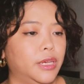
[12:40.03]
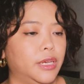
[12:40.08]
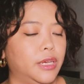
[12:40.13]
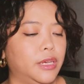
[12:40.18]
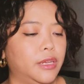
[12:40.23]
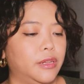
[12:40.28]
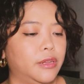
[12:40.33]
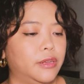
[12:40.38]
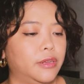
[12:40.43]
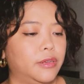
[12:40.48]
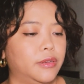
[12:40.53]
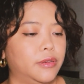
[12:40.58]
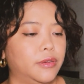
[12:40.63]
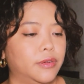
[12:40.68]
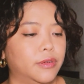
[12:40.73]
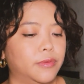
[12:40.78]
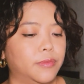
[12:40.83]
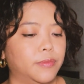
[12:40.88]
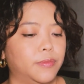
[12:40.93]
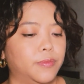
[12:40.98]

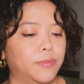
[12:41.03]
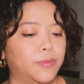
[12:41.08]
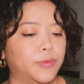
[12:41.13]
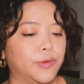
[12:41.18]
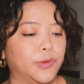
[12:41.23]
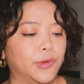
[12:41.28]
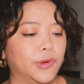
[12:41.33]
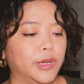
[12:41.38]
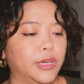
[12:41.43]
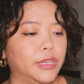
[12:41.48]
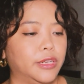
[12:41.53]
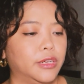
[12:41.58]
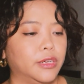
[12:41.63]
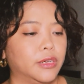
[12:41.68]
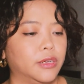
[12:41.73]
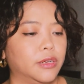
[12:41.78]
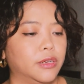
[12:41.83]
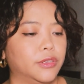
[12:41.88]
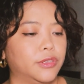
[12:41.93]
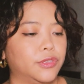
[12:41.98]
And
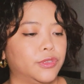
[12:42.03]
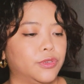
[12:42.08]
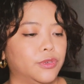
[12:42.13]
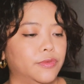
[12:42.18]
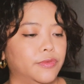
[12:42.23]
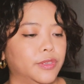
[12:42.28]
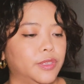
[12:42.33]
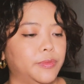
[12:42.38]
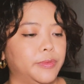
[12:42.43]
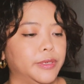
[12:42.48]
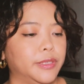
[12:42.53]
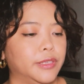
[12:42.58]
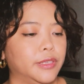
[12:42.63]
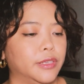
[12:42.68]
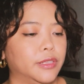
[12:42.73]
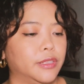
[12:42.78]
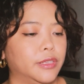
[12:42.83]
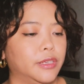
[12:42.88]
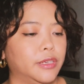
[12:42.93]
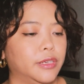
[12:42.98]
product, service
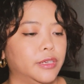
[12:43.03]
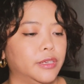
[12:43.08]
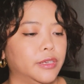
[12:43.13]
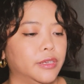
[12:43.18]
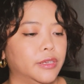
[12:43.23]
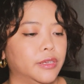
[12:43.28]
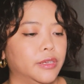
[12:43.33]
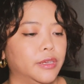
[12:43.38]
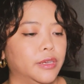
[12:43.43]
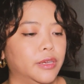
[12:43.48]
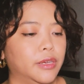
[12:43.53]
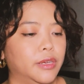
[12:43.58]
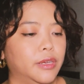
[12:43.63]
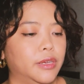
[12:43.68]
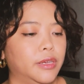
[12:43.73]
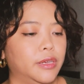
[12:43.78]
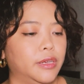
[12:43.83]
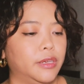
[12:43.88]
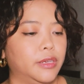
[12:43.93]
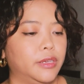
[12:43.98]
basically
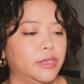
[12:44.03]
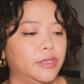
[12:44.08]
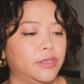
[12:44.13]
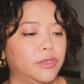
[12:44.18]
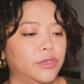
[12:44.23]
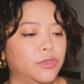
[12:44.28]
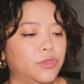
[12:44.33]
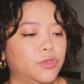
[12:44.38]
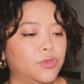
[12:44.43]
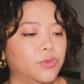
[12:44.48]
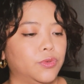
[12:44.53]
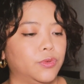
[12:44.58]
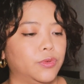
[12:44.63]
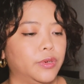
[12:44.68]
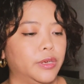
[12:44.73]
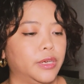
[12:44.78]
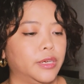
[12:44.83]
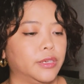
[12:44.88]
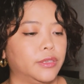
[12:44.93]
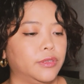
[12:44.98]
is
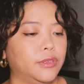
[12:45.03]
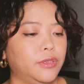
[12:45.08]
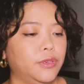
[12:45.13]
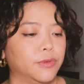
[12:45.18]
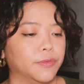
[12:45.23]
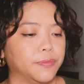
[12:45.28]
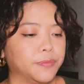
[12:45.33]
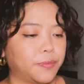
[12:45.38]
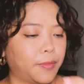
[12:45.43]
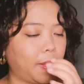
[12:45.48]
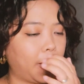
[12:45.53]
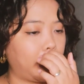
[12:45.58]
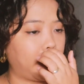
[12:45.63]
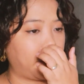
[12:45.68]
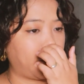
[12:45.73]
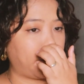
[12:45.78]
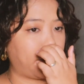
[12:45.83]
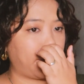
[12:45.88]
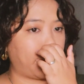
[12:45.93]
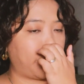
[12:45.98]

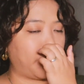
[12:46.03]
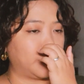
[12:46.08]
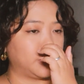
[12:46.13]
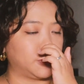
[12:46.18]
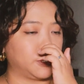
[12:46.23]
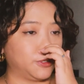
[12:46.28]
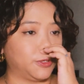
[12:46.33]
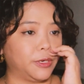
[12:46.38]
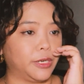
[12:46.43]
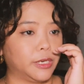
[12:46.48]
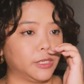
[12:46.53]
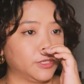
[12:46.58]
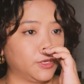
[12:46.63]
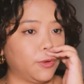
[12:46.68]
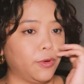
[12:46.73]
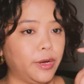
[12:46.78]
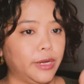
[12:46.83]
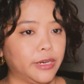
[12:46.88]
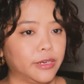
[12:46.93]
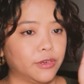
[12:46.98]
2XU. So it'll
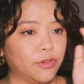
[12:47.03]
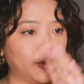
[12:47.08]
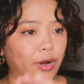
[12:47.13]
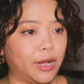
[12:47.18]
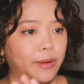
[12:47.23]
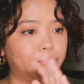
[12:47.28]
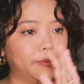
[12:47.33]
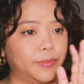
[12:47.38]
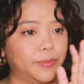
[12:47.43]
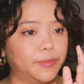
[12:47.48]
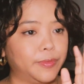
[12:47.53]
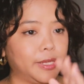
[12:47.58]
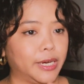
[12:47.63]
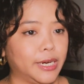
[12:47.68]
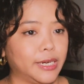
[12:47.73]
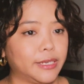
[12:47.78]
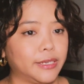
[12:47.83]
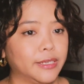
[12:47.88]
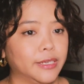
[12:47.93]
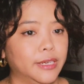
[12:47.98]
go ahead and grab
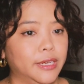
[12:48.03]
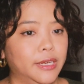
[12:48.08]
that.